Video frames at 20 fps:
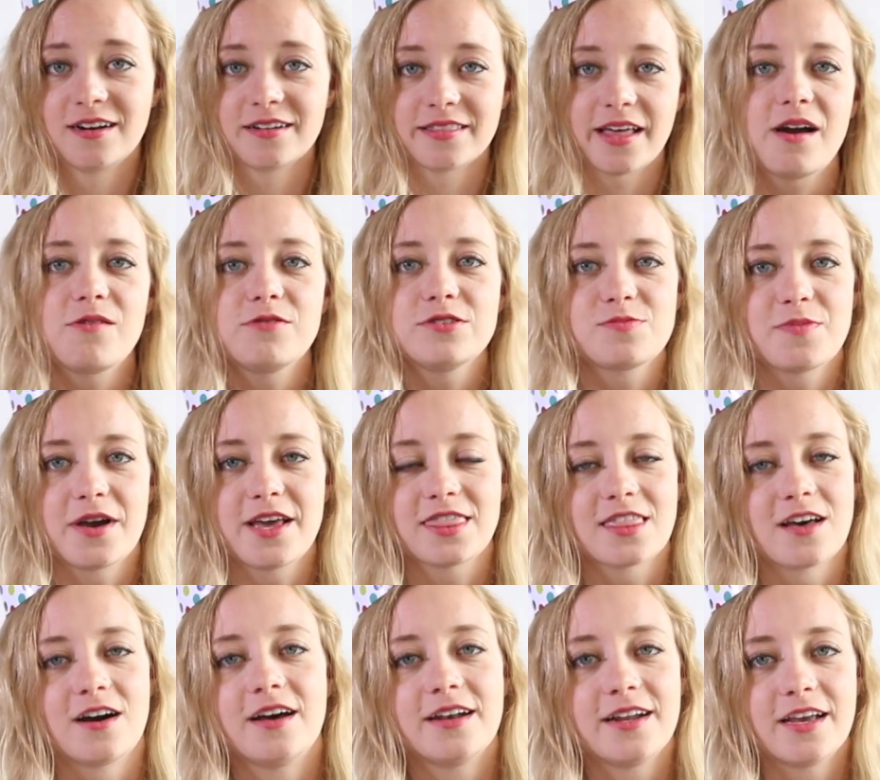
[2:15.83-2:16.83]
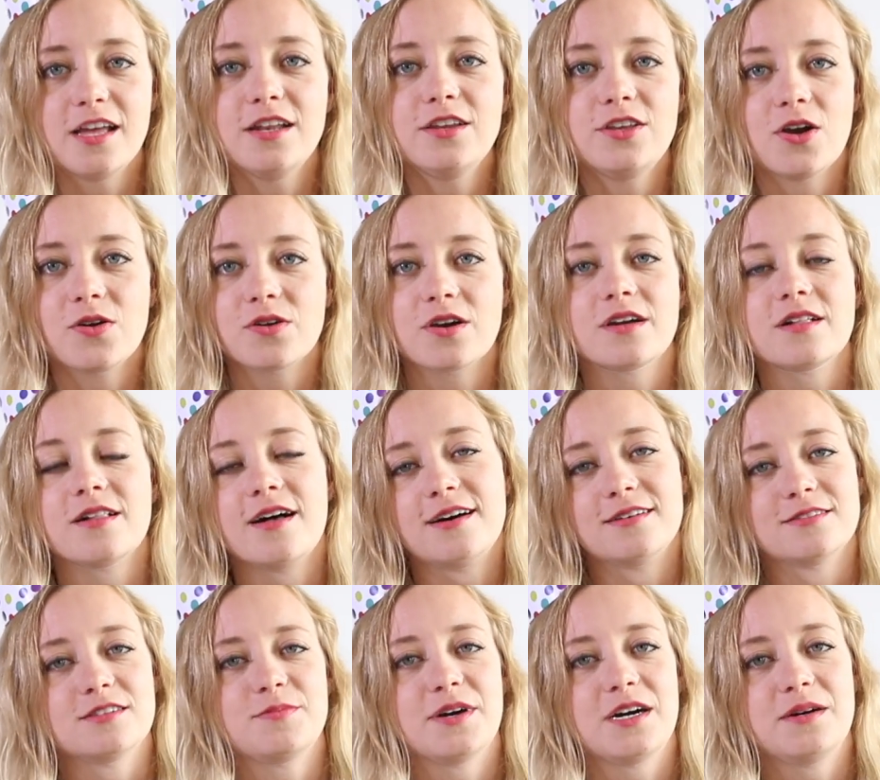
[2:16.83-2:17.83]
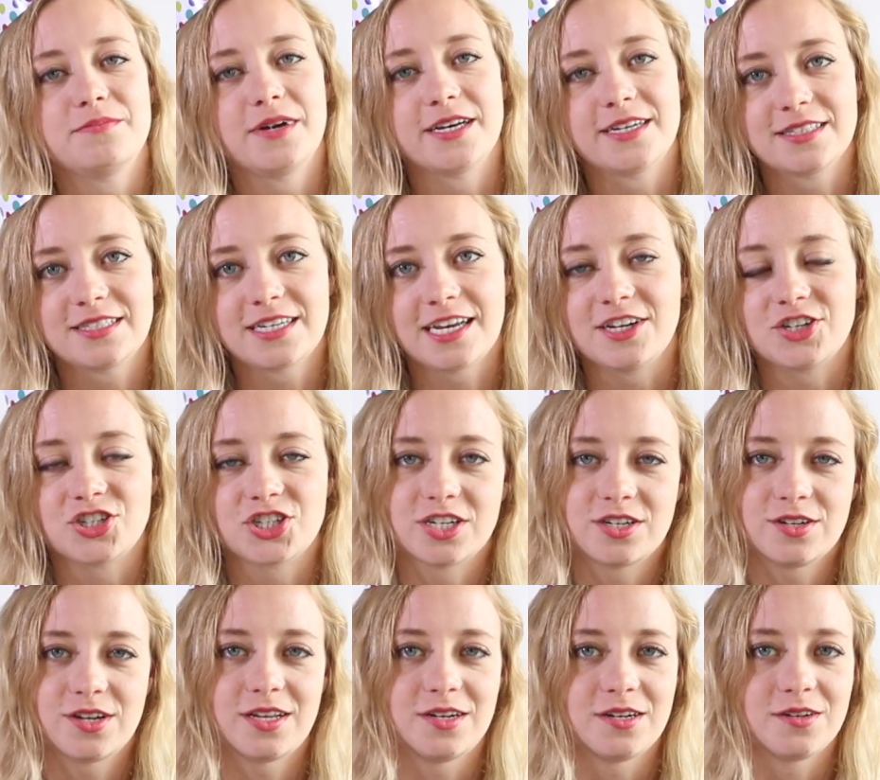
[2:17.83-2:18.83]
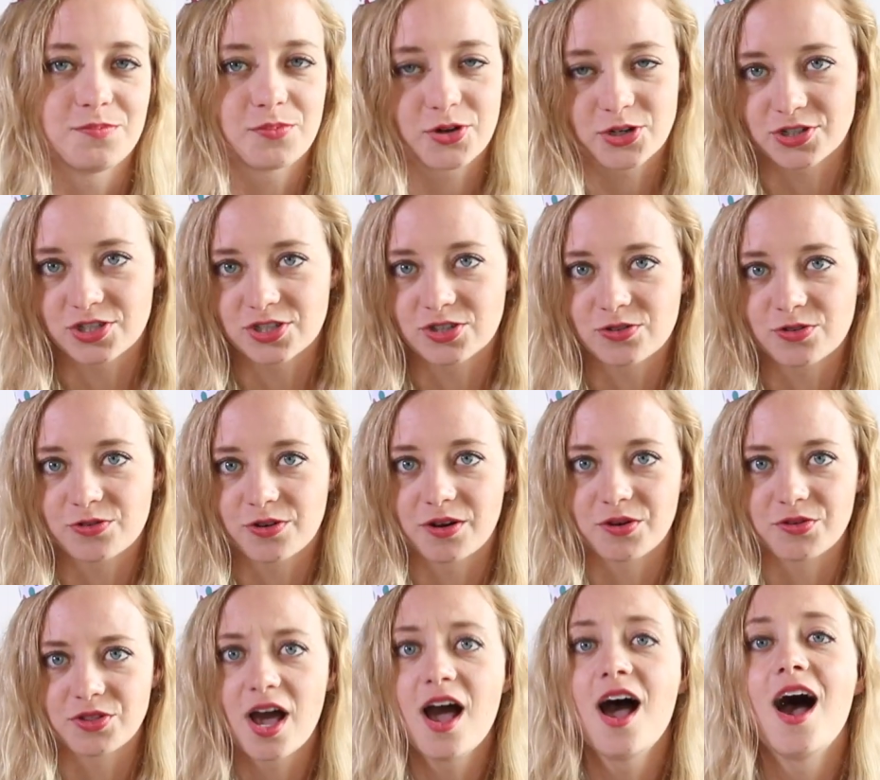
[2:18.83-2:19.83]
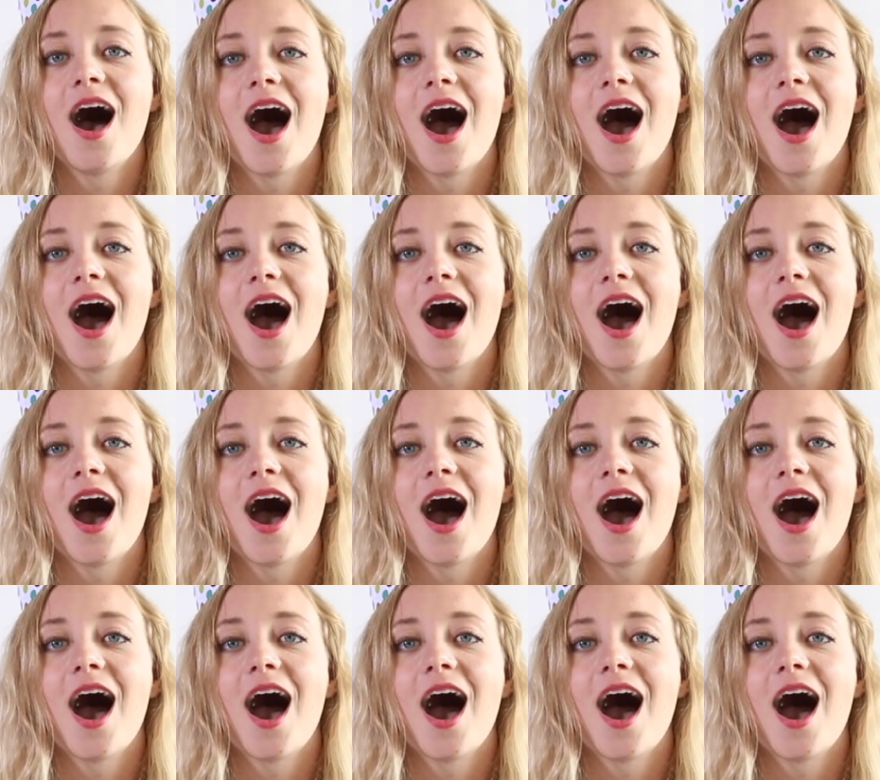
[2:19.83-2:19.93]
That was my thought in yoga class about meditation and personal growth.